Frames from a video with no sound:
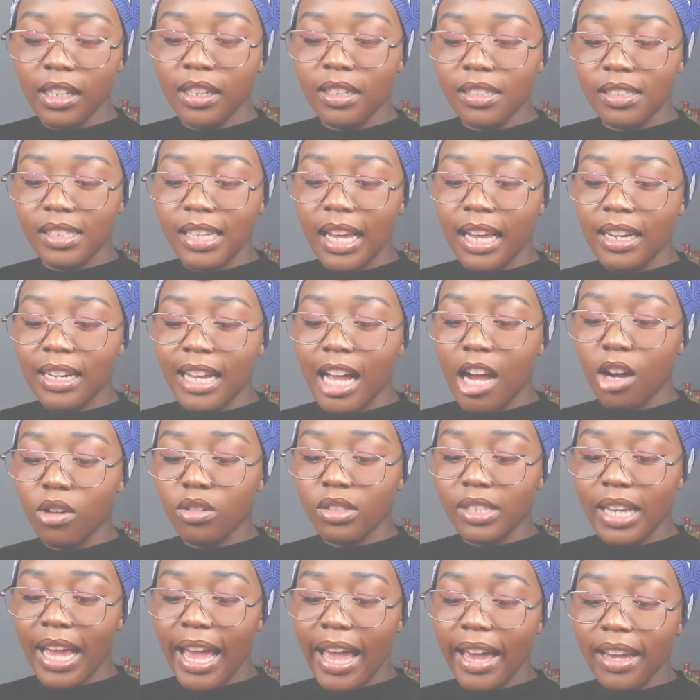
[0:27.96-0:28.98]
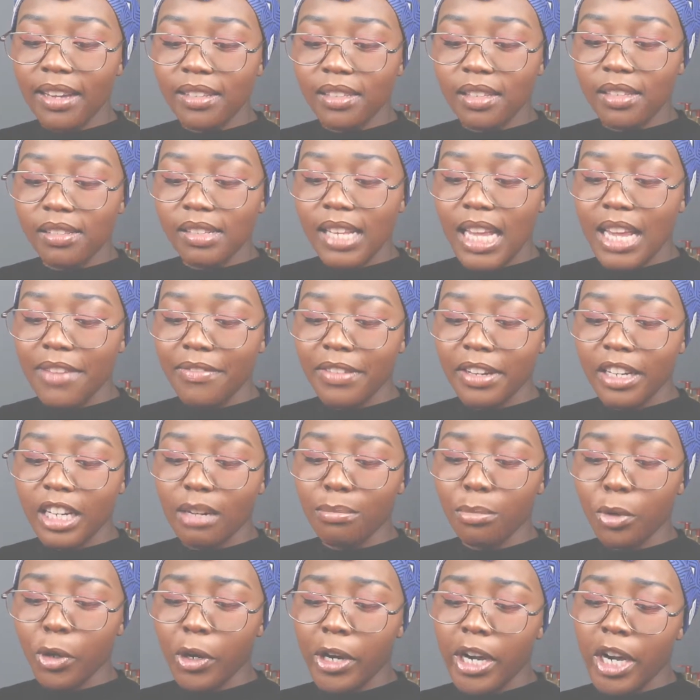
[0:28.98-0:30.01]
understand how tax, saving
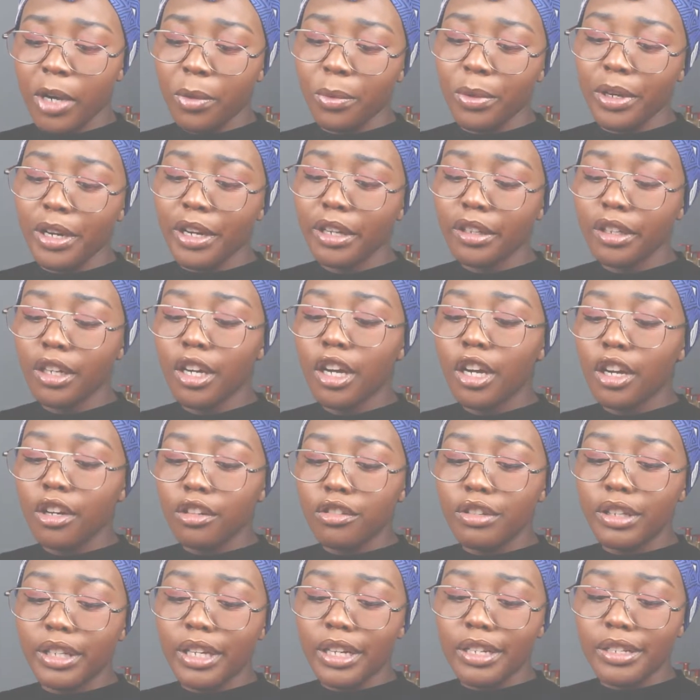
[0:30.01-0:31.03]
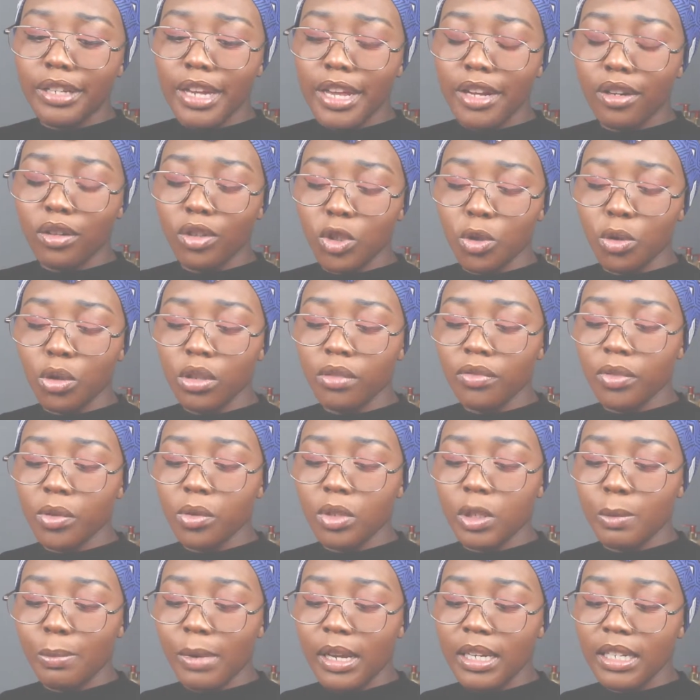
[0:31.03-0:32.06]
and borrowing work, you can take control of your
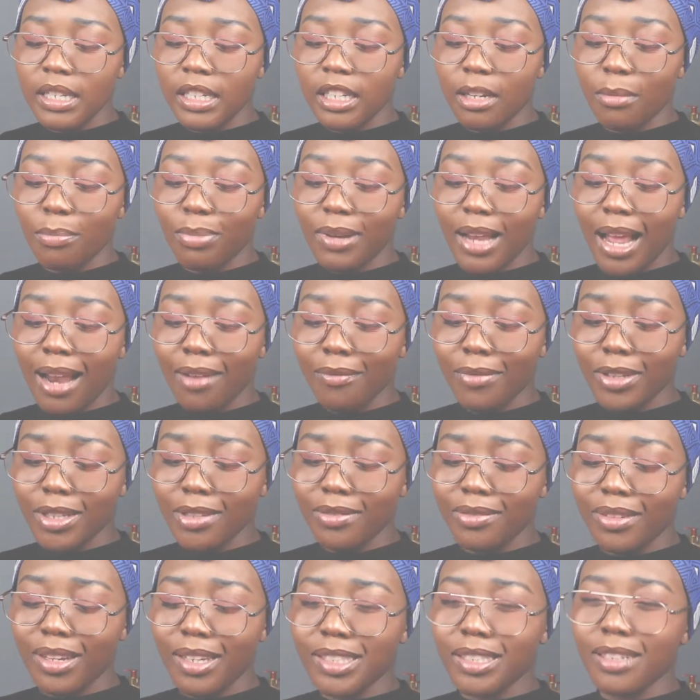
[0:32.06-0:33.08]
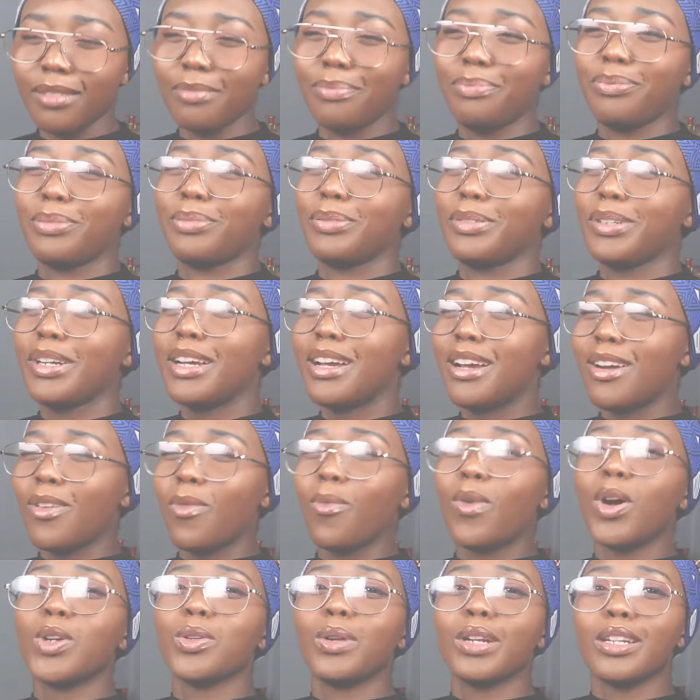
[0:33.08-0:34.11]
spending and plan for the future.
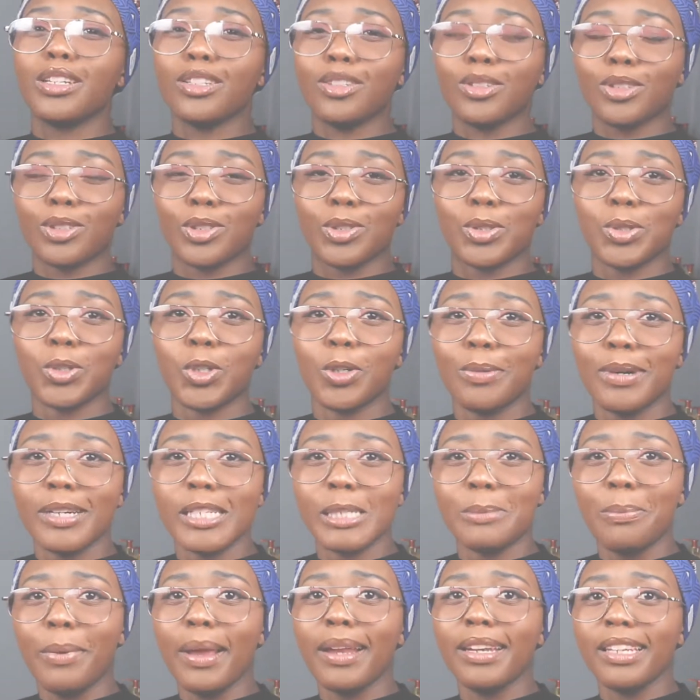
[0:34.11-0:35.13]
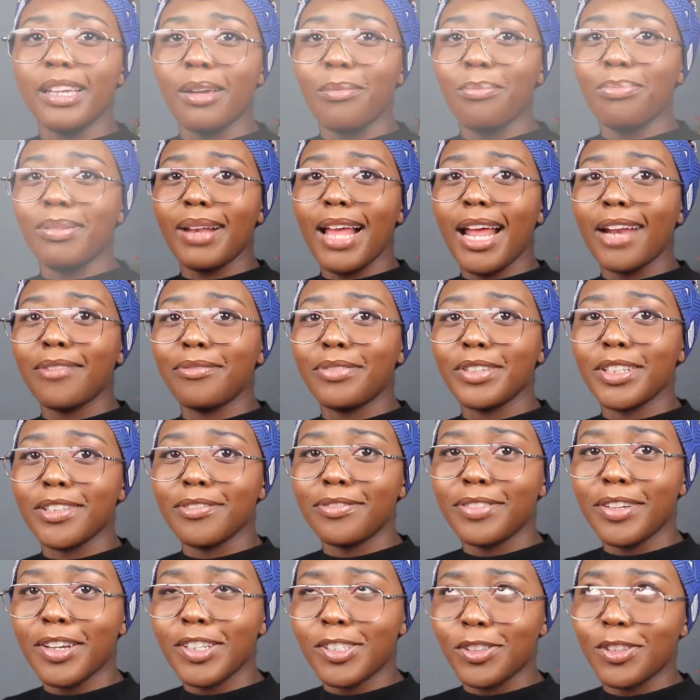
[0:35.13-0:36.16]
Why do I need to control my spending and plan for the
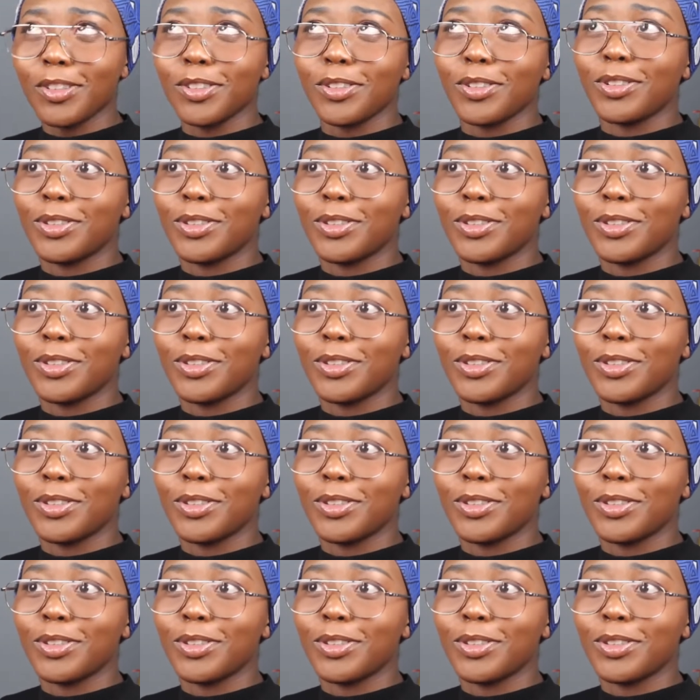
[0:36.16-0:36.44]
future? This is